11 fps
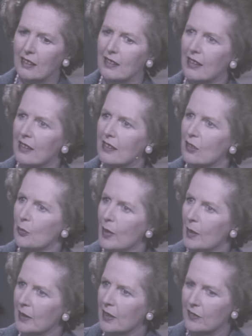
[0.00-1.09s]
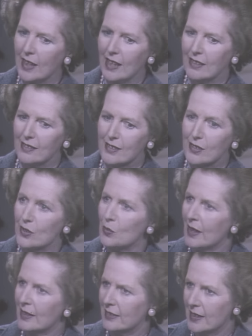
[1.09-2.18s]
far, an attempt on the life
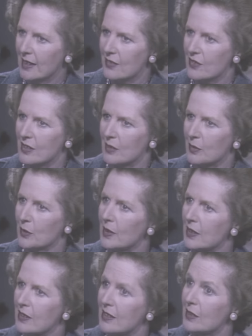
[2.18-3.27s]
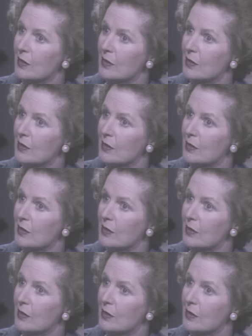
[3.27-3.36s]
of Prime Minister Margaret